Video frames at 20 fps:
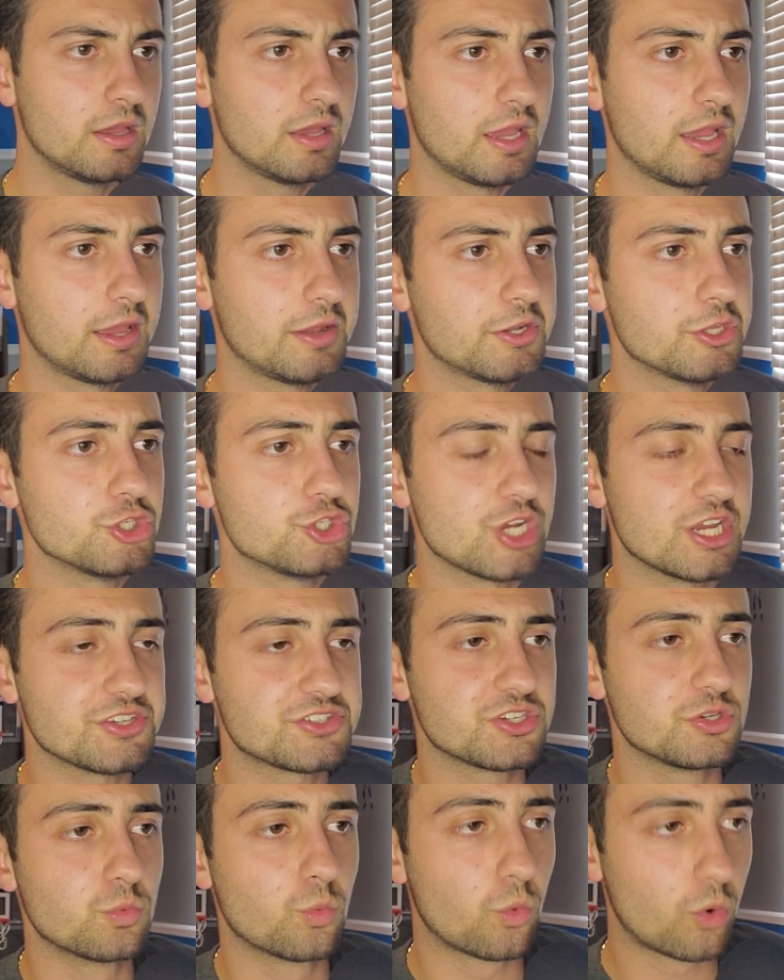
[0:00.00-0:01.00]
And
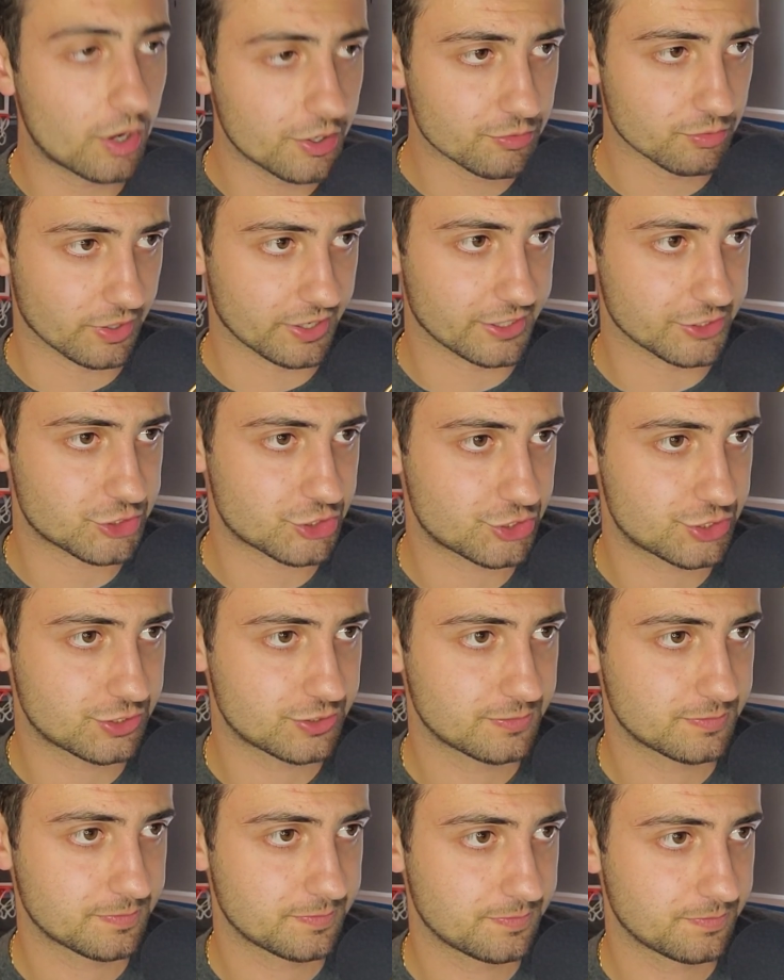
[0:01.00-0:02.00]
Jason Woodrich,
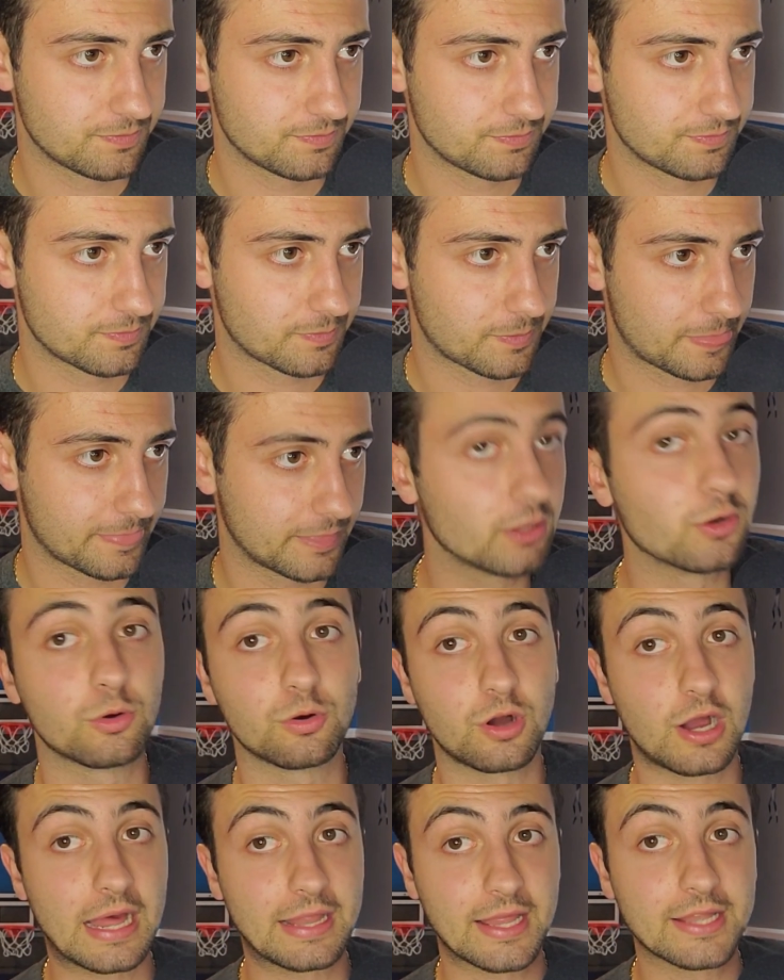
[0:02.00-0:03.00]

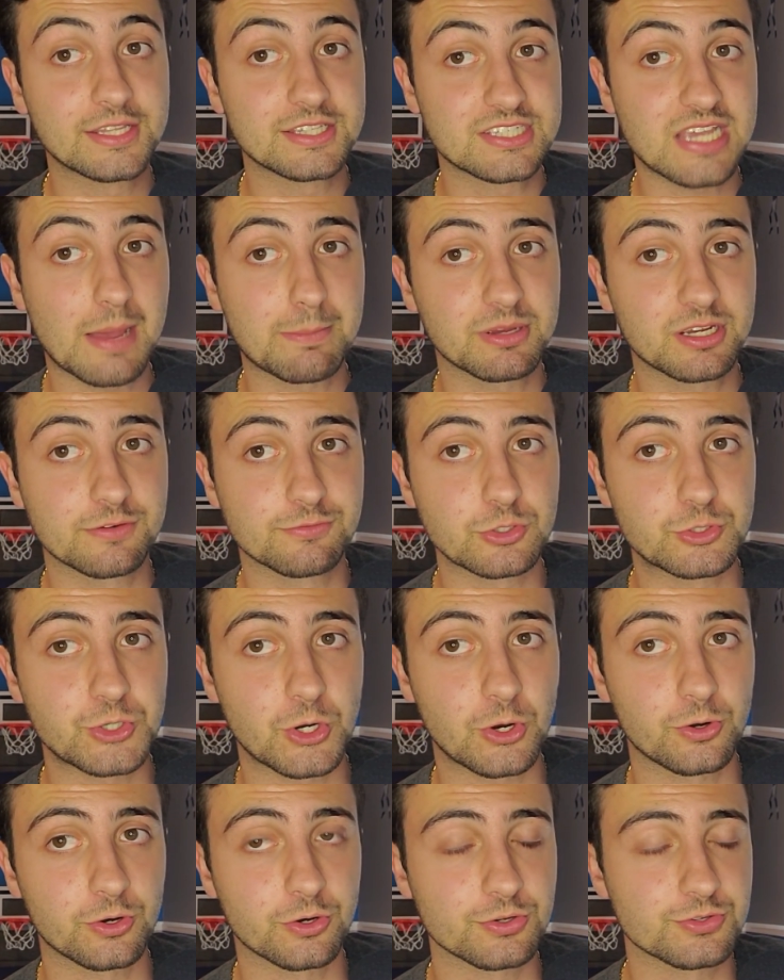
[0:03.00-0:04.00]
on the topic of
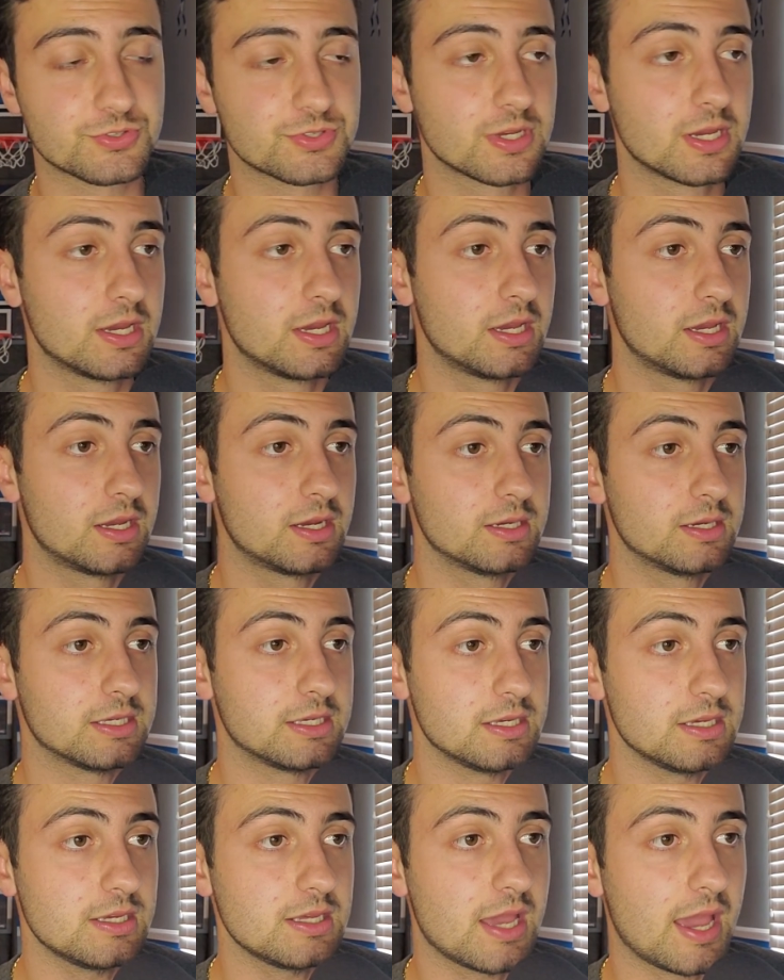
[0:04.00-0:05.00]
returners,
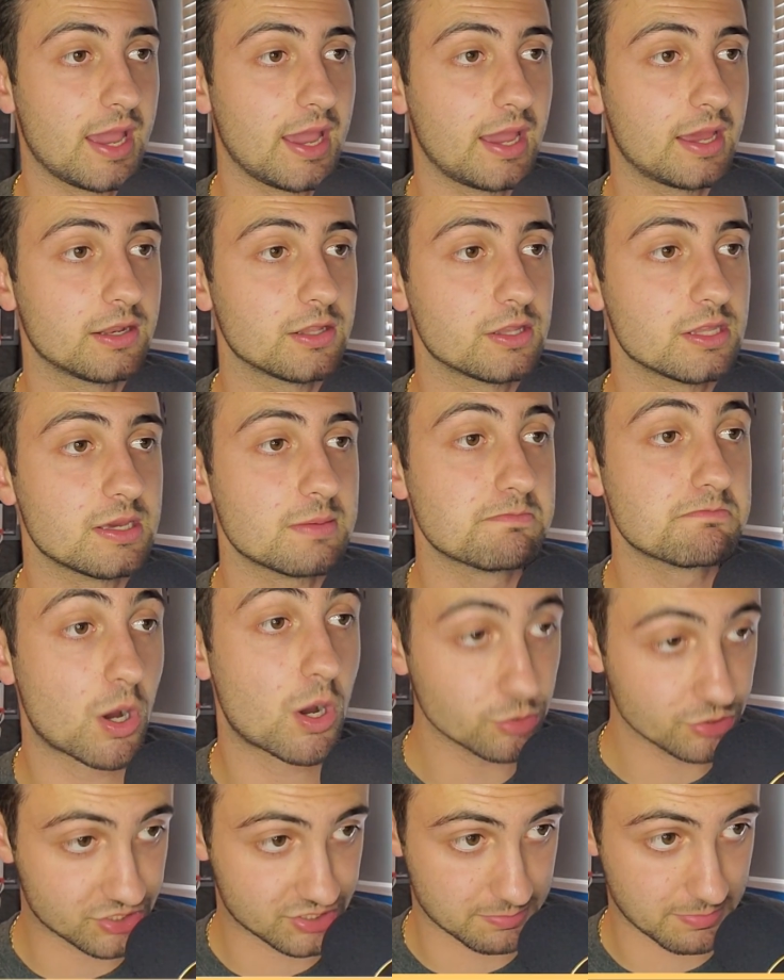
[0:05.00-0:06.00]
he had the
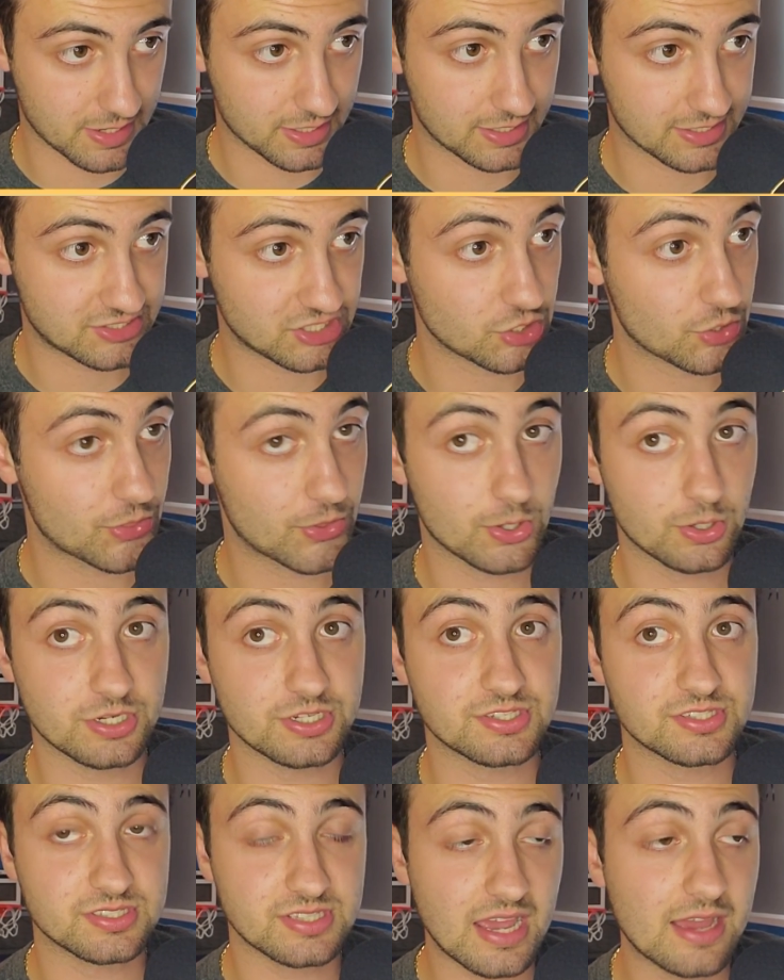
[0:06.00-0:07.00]
most minutes in
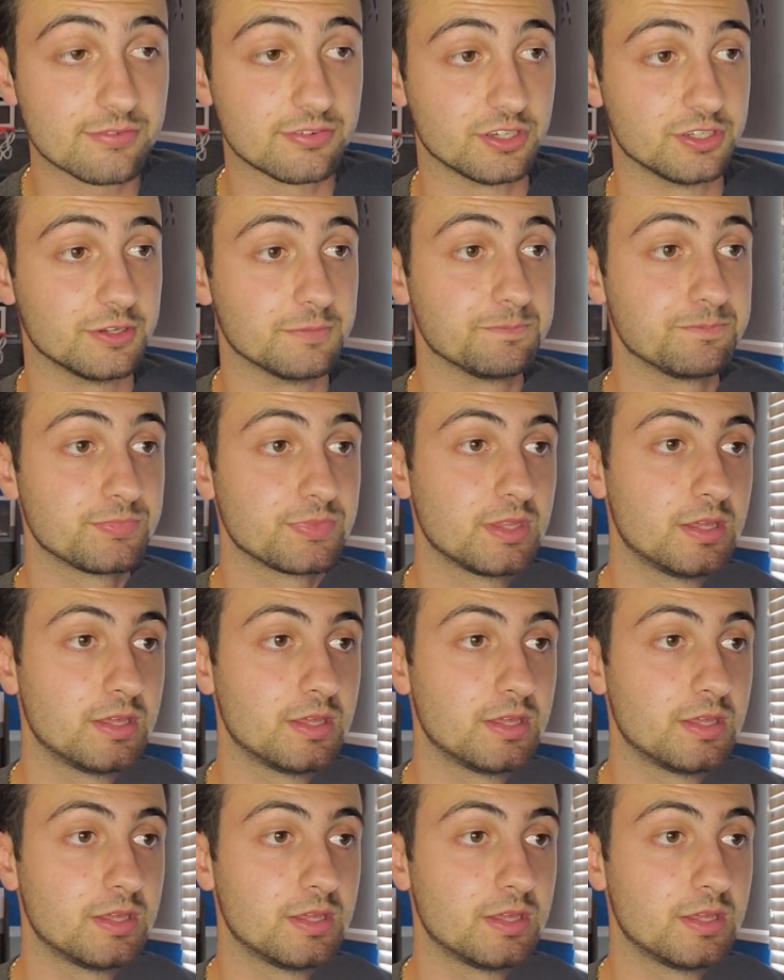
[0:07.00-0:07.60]
37,